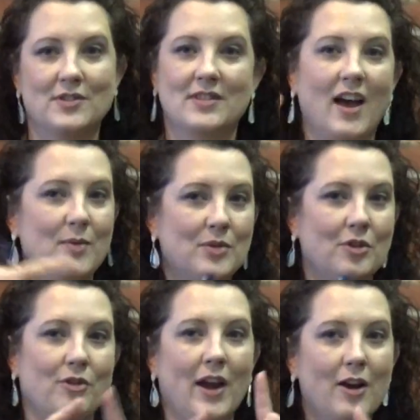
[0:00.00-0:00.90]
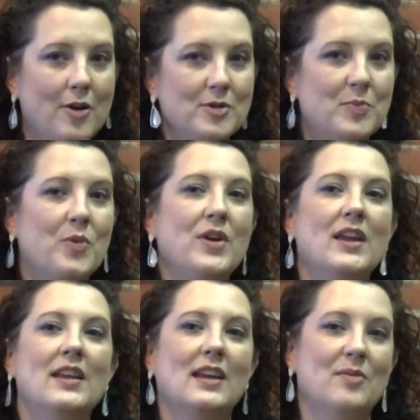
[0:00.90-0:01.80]
sign with little arrows
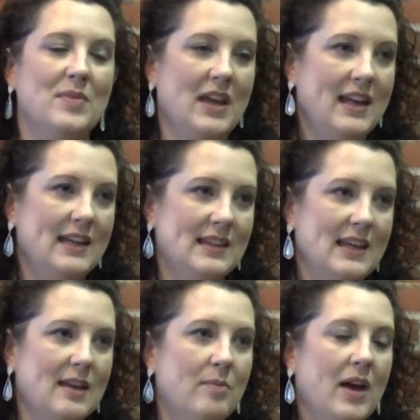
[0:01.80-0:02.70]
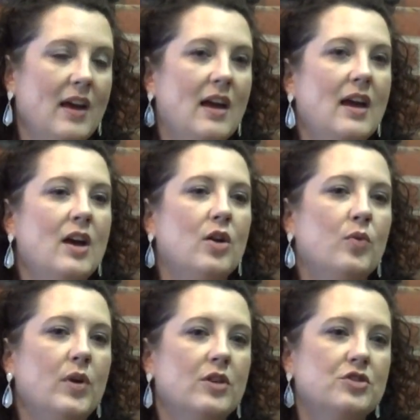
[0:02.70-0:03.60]
pointed, it can be anything, but
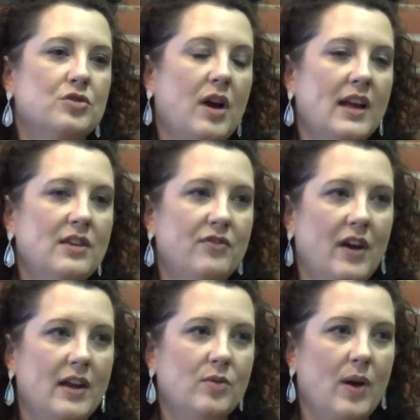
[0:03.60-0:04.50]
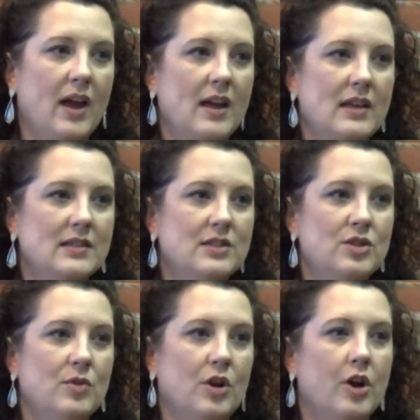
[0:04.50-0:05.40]
we're trying to find ways
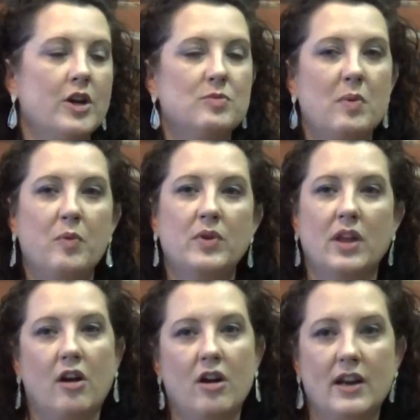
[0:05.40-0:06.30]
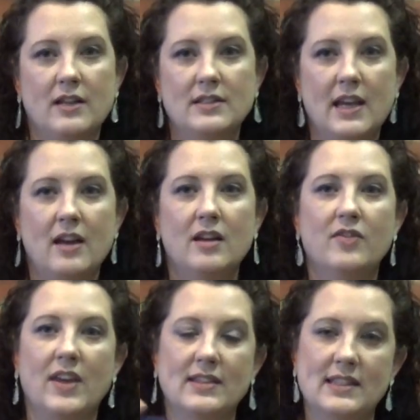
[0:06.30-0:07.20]
to encourage people when they are downtown. If
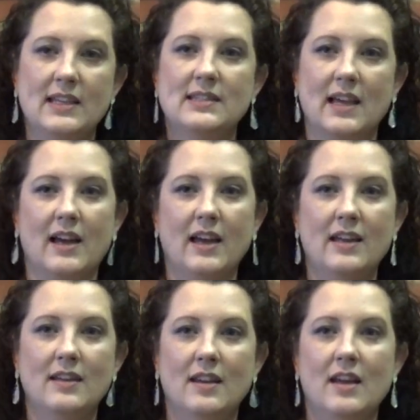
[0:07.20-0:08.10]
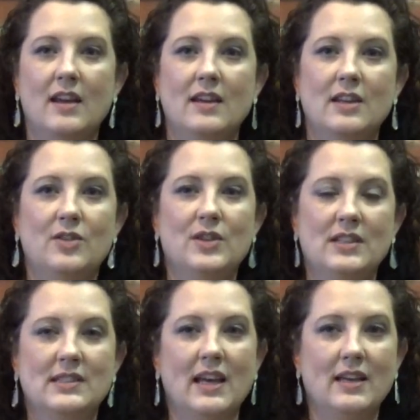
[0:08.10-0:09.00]
they see a sign, and it
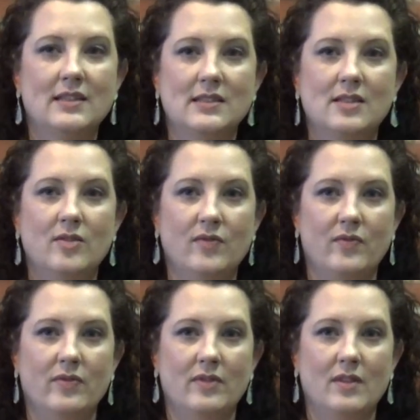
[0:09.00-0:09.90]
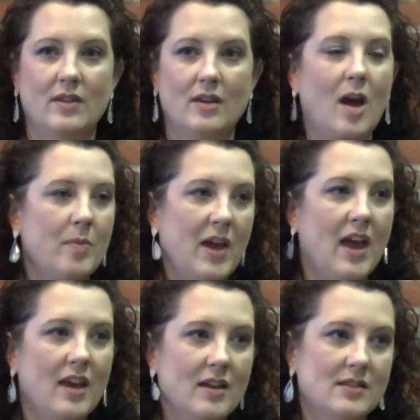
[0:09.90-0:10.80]
says
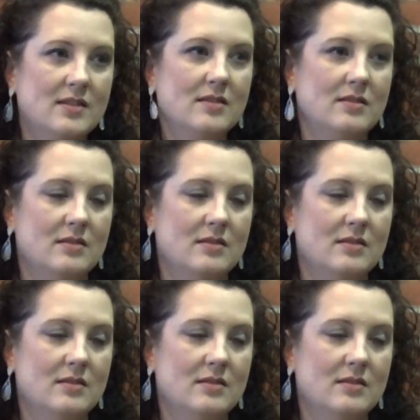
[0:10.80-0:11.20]
cupcakes,